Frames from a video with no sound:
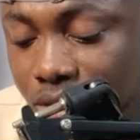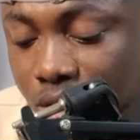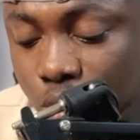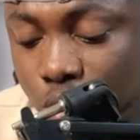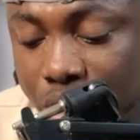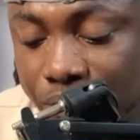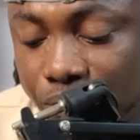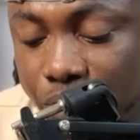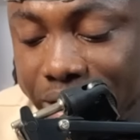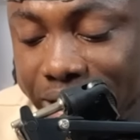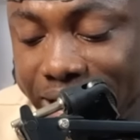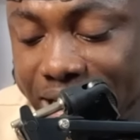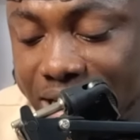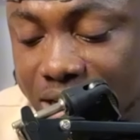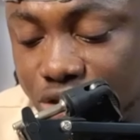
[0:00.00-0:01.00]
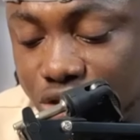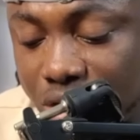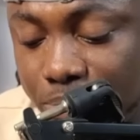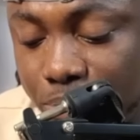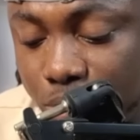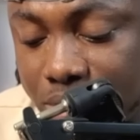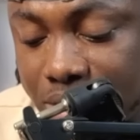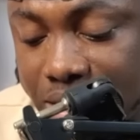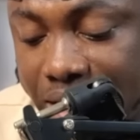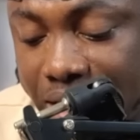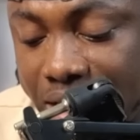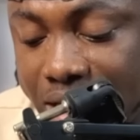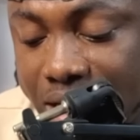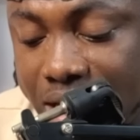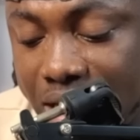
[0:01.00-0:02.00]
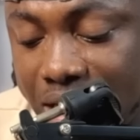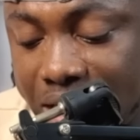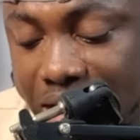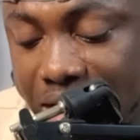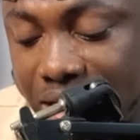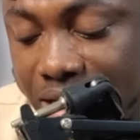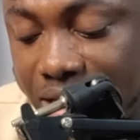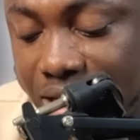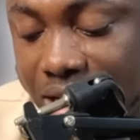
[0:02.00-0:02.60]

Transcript: going forward in a Champions League, learn